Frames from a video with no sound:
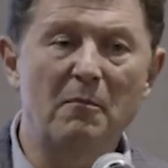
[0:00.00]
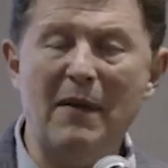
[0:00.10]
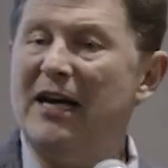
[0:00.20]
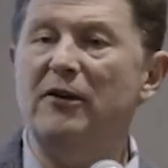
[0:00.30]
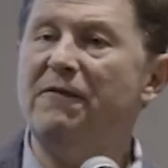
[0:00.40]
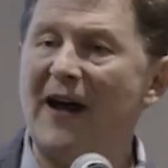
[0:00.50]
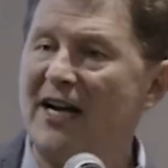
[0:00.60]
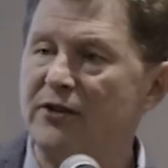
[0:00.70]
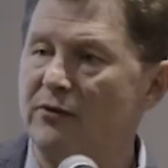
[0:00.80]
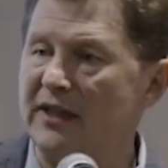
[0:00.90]

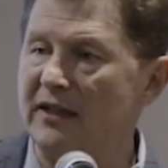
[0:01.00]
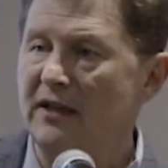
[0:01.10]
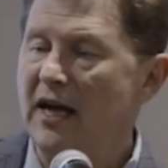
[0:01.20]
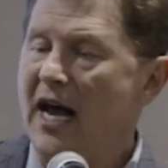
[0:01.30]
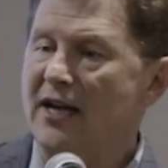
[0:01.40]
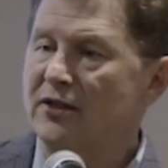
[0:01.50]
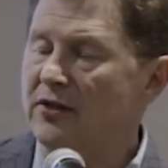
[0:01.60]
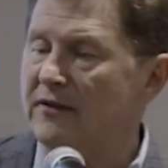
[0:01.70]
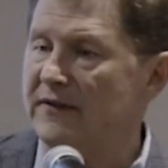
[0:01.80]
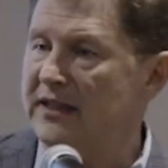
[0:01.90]
manufacturing and
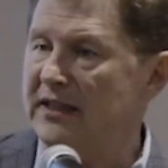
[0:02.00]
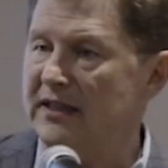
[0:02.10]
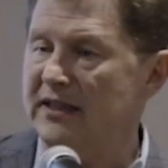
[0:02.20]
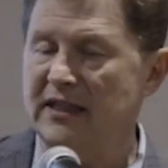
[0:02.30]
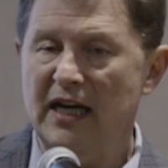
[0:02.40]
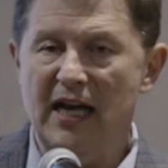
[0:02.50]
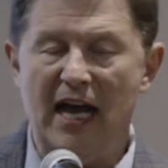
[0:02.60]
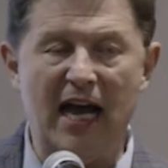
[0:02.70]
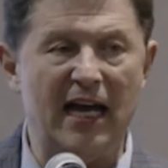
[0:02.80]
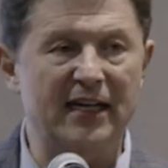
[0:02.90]
services
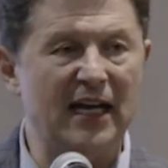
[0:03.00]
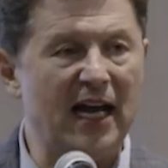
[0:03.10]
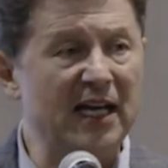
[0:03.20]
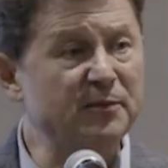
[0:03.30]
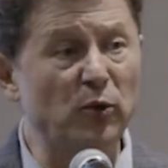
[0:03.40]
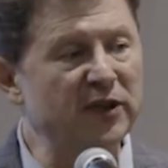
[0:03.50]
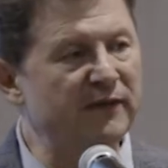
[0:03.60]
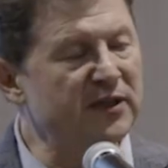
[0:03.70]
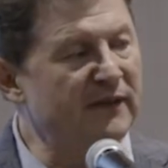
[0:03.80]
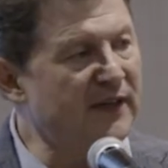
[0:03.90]
and export
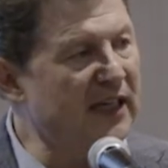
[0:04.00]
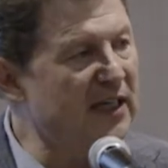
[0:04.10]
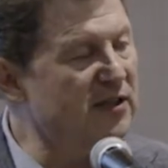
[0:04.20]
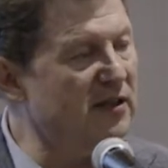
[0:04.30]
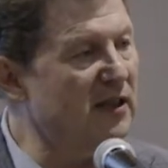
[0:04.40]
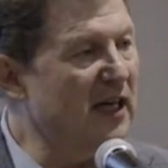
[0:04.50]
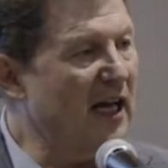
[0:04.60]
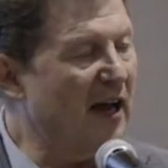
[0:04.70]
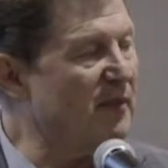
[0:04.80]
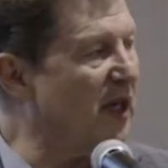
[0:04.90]
diversification
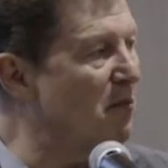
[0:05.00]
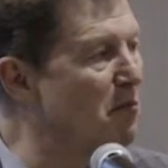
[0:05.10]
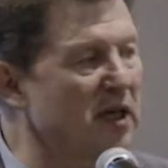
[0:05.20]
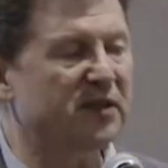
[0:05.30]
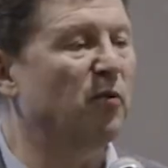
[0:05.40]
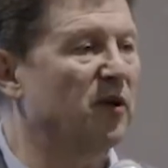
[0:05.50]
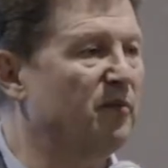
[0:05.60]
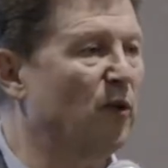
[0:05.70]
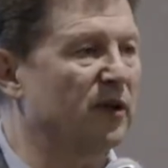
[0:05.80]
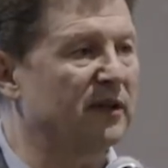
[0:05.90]
have become much more
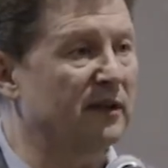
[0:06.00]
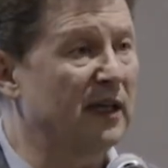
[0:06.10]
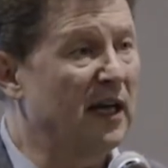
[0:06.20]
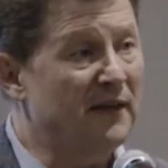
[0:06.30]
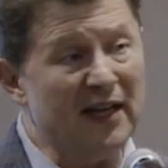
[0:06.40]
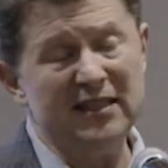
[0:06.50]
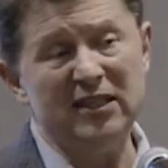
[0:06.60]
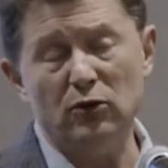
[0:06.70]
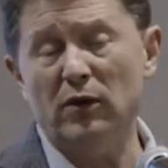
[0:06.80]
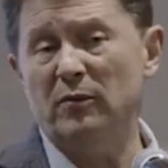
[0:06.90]
important. That's
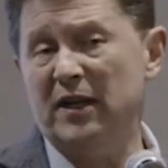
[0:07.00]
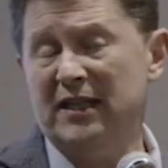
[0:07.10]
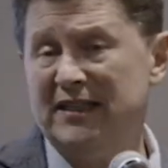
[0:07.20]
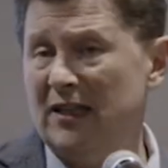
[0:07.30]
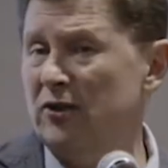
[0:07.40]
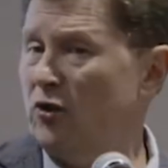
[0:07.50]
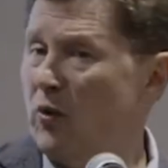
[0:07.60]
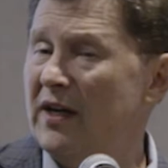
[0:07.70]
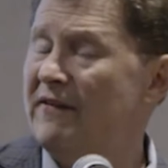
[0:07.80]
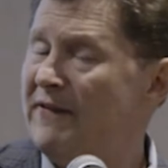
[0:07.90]
a story we can tell
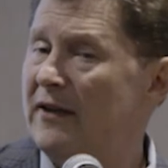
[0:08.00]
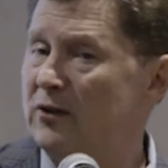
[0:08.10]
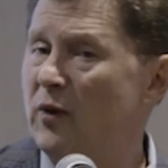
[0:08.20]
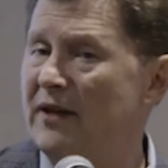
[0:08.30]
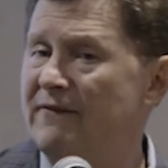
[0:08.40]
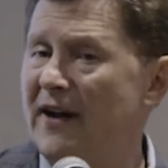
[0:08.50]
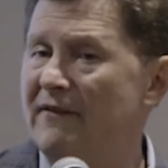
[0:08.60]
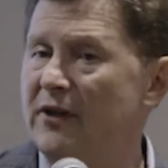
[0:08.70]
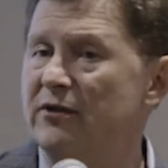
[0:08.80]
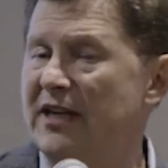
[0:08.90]

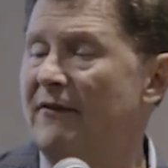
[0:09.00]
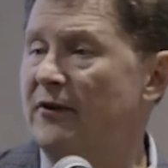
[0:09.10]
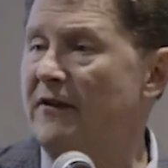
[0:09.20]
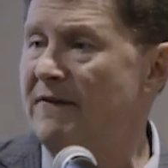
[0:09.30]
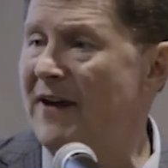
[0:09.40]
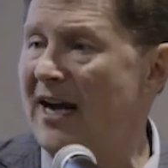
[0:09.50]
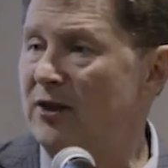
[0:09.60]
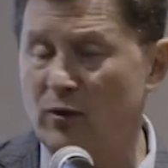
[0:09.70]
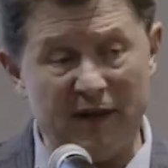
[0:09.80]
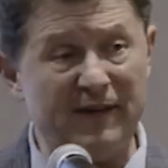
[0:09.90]
25 years after the
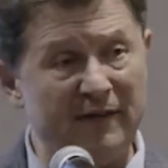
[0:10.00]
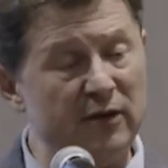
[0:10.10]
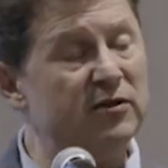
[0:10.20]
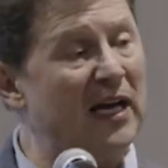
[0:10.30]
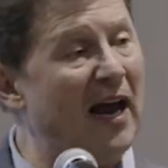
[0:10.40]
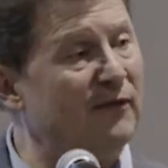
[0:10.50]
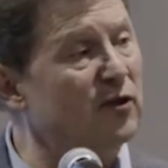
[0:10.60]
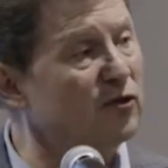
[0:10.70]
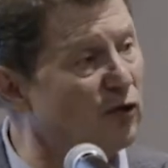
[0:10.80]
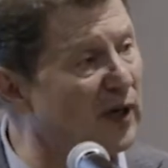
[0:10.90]
fact, 25 years
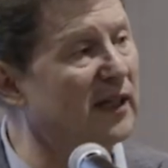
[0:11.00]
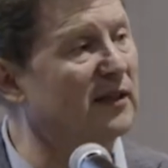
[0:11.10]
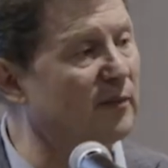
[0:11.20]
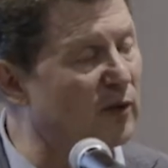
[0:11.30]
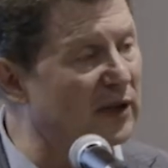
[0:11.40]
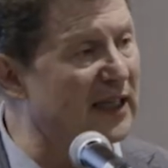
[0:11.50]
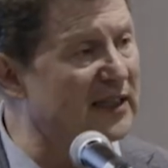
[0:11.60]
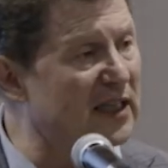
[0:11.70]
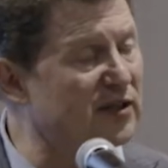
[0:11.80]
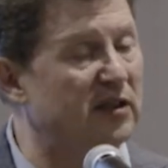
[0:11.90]
after trade
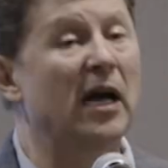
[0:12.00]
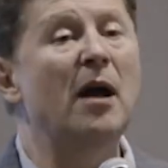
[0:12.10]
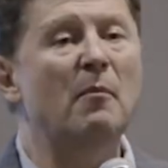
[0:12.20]
liberalization.